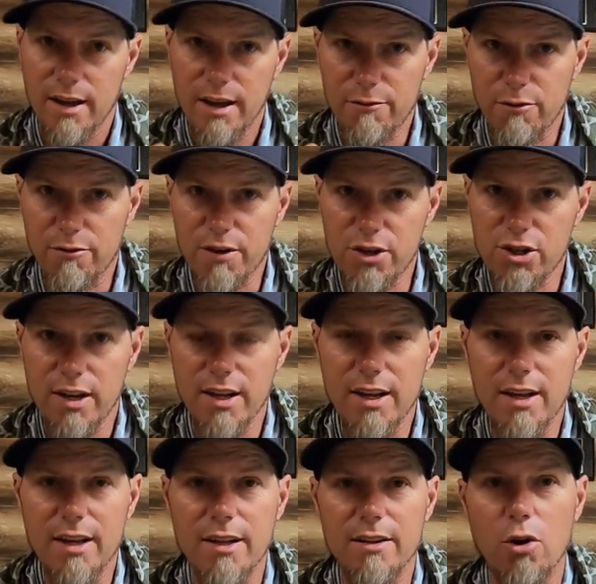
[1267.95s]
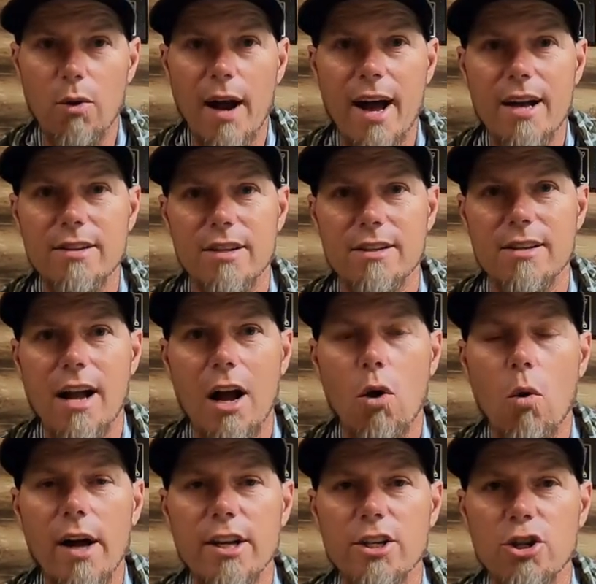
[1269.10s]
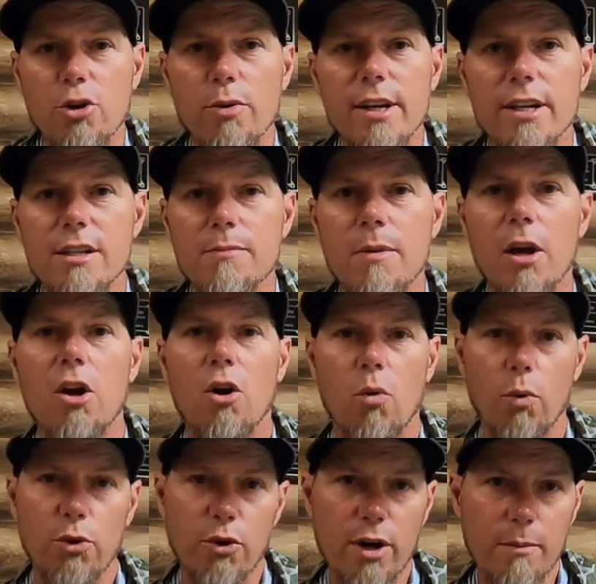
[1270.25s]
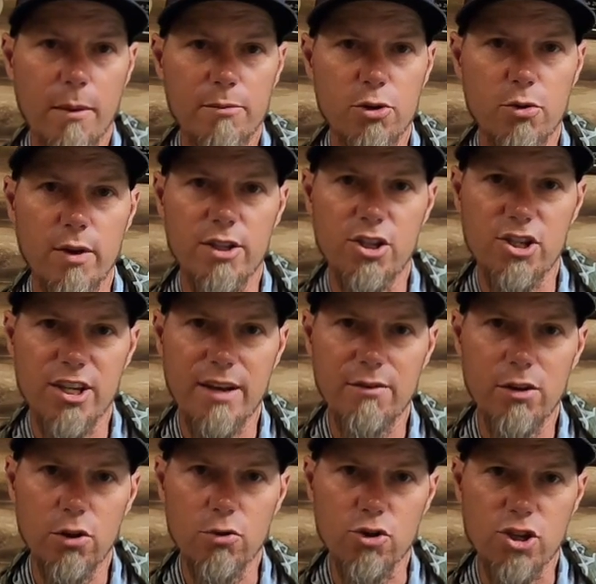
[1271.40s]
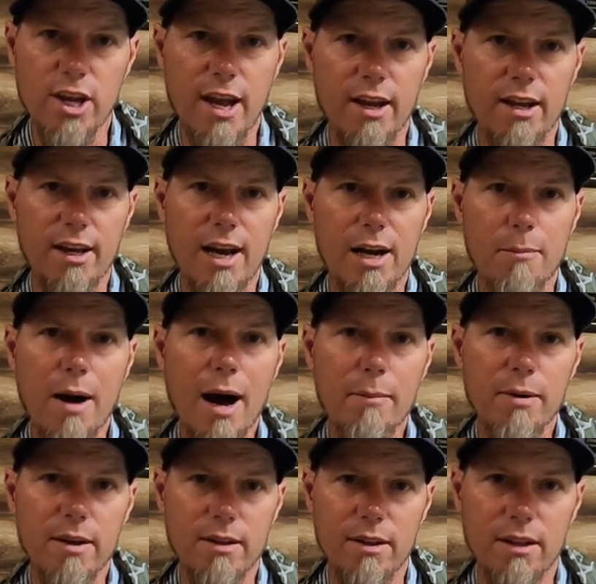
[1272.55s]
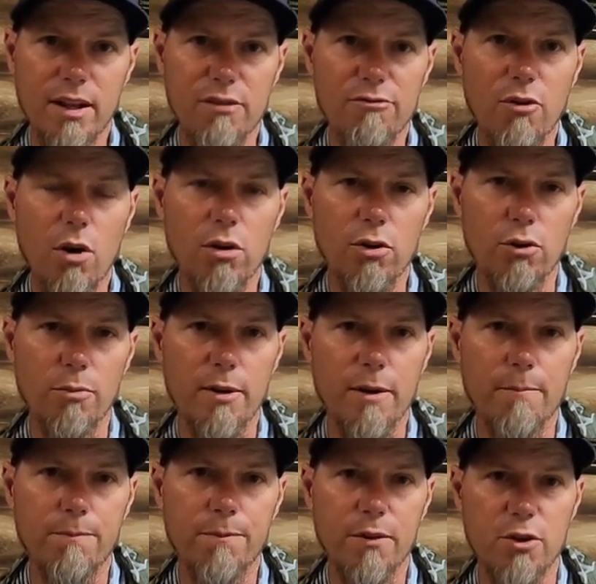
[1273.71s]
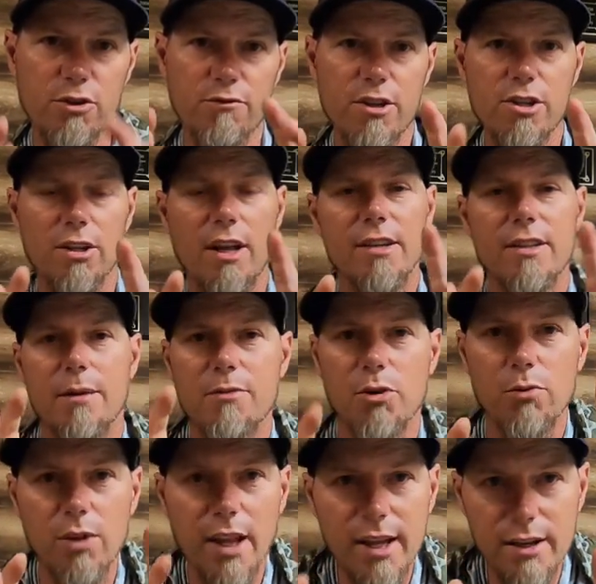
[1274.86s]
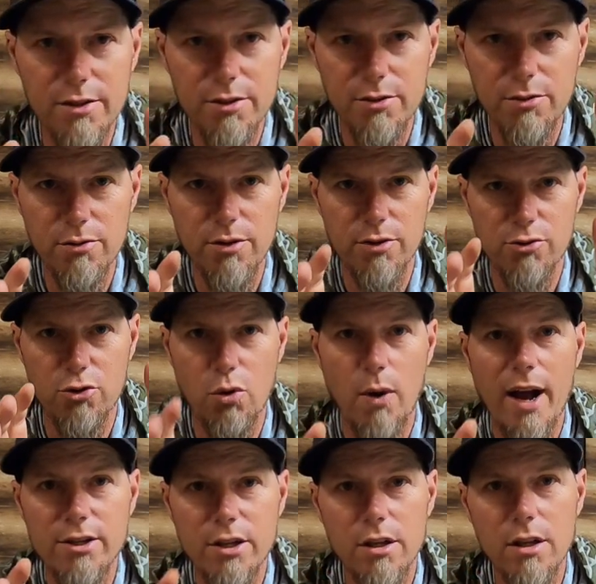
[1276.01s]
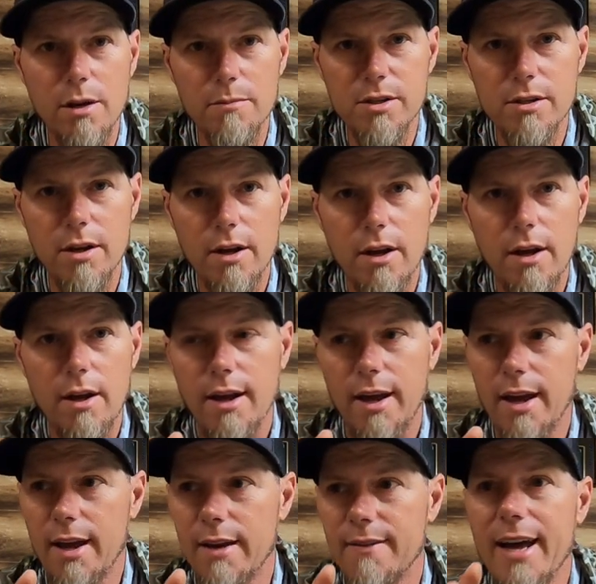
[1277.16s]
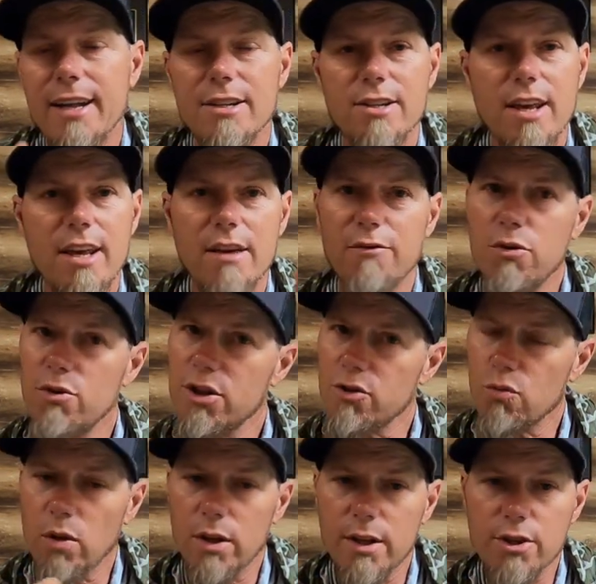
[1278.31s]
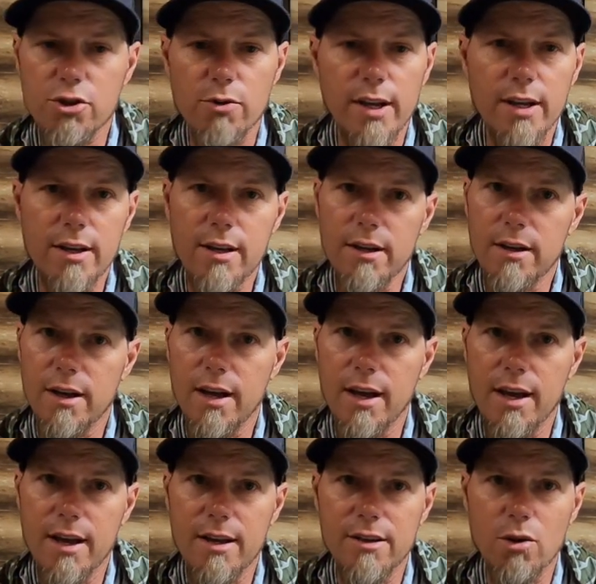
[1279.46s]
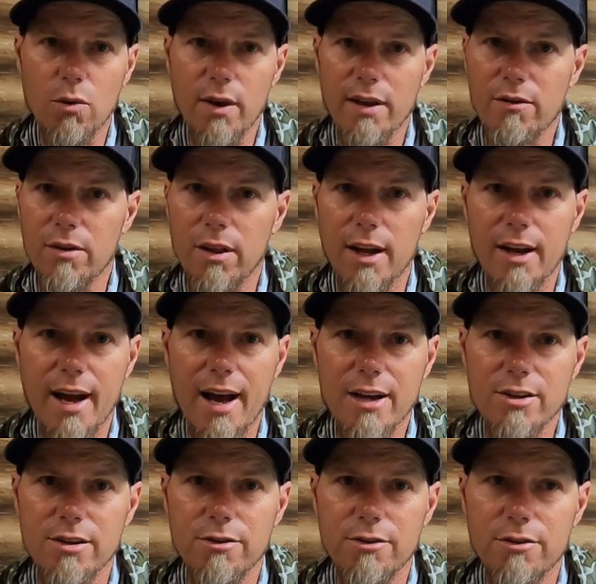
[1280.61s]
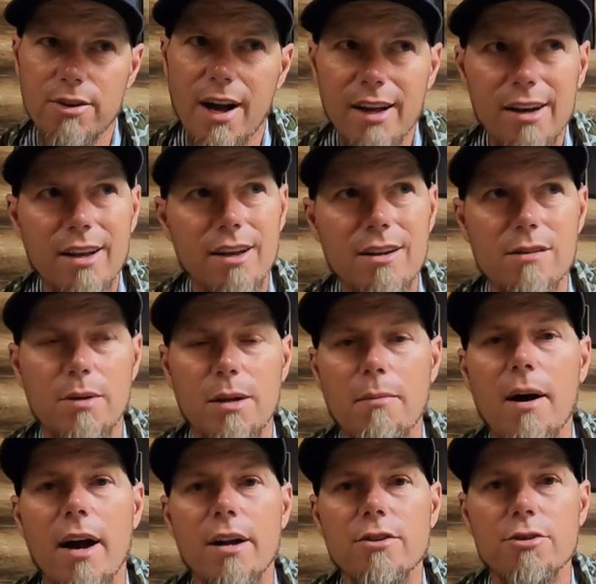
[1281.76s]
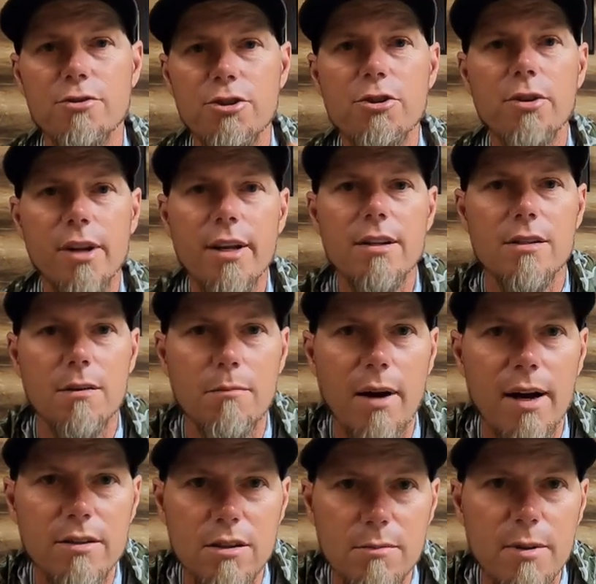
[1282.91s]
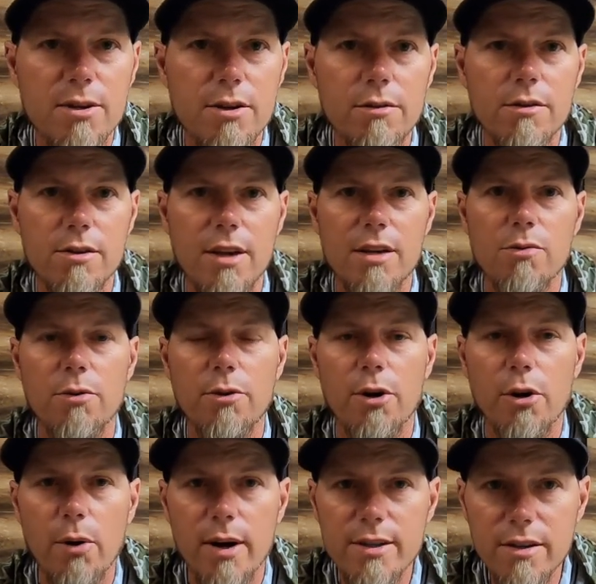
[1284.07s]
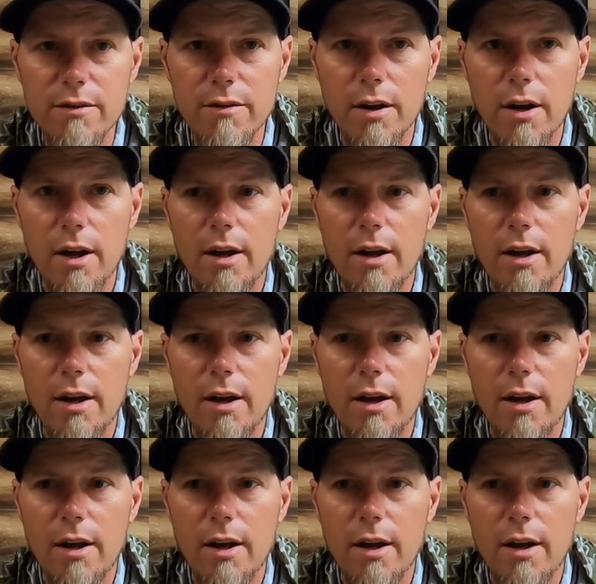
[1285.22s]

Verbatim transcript: If you're fishing in grass that's not quite as crisp, when you come up to it, just give it a little shake, kind of pop it and then let it fall a little bit. Those fish a lot of times are relating to those grass clumps. And that is key. If you just reel it straight in and don't give it a lot of action, you're not going to get as many bites. You're still going to get some bites, especially on those days when they're aggressive.